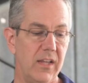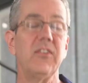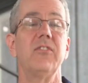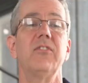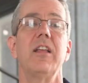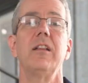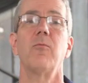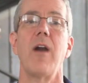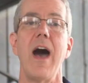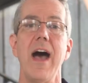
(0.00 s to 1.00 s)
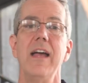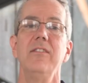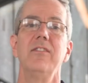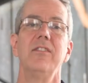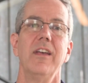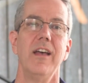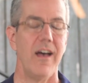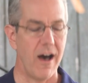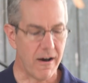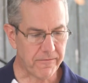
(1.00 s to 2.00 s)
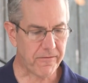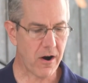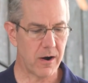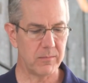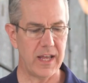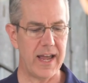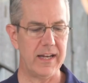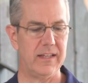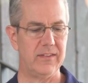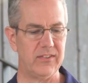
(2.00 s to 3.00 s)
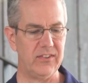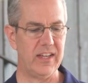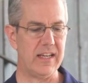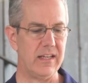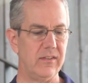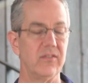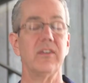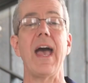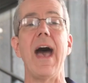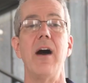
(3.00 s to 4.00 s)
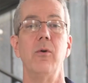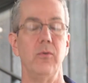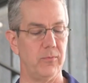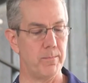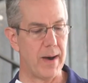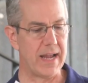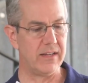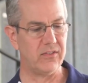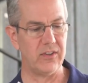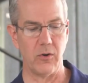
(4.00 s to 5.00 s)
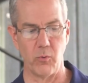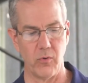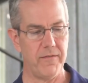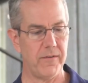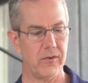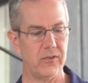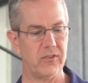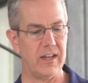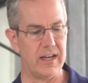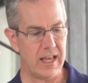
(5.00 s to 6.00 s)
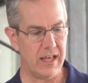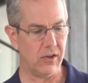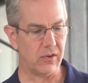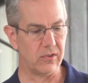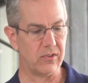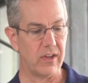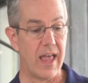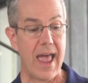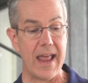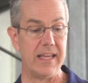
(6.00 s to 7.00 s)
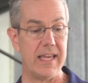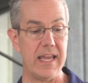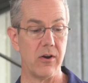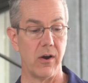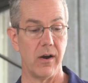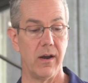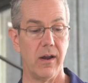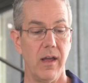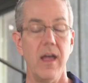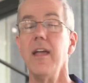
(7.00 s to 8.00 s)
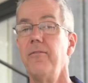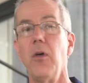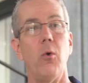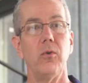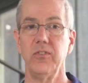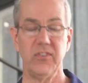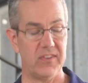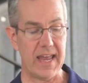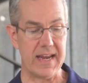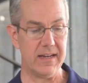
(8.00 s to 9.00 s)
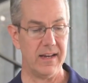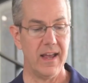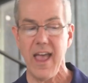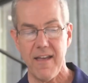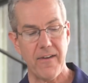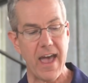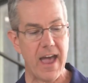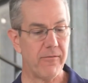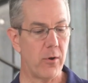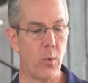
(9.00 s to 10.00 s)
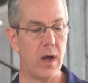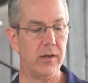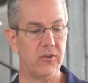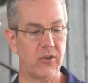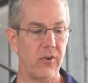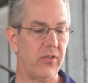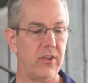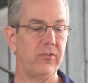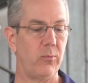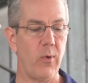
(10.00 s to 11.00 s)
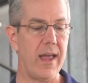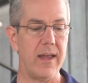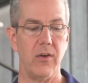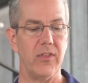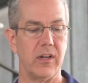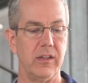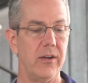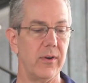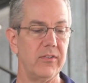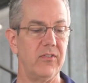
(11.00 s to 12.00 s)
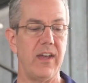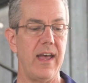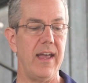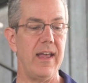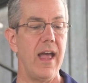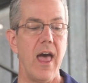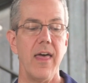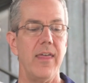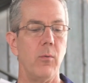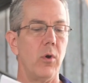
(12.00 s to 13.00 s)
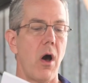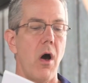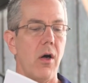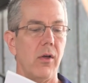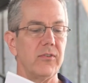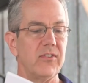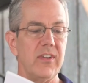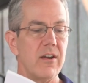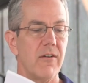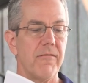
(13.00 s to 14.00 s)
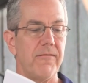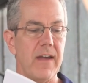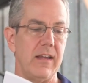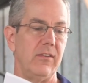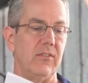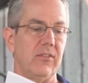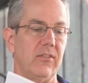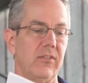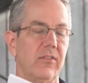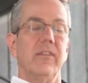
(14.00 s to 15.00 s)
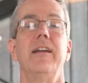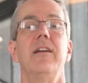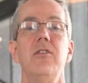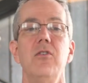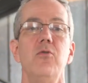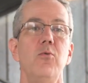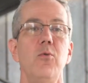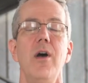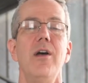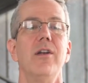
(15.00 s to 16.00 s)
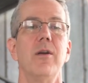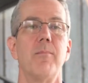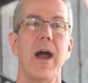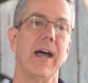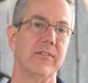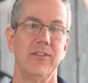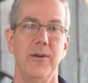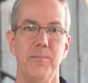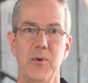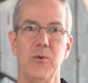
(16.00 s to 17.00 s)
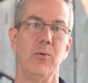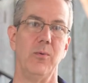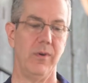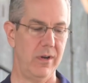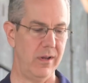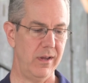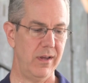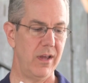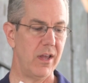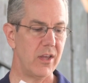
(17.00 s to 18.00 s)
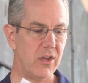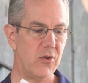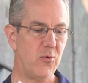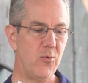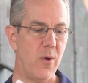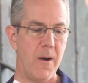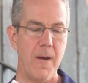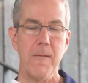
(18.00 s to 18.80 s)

It's a subtle rise of farmland and cities, cows, bison, rivers, and hills. And here, if the whole state, if everyone turned this way on the clearest day, they would all see your face like a new Nebraska moon. You